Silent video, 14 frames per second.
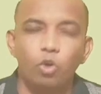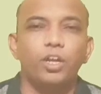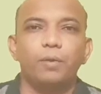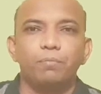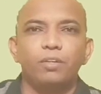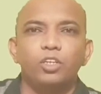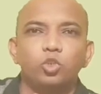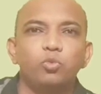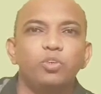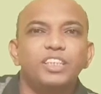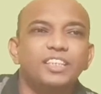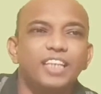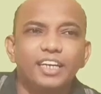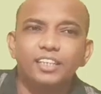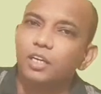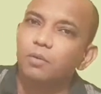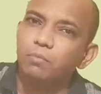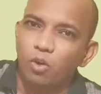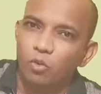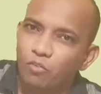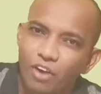Okay, so which is that
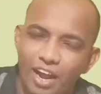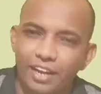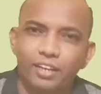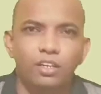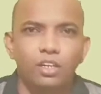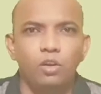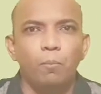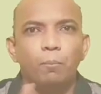term? Y.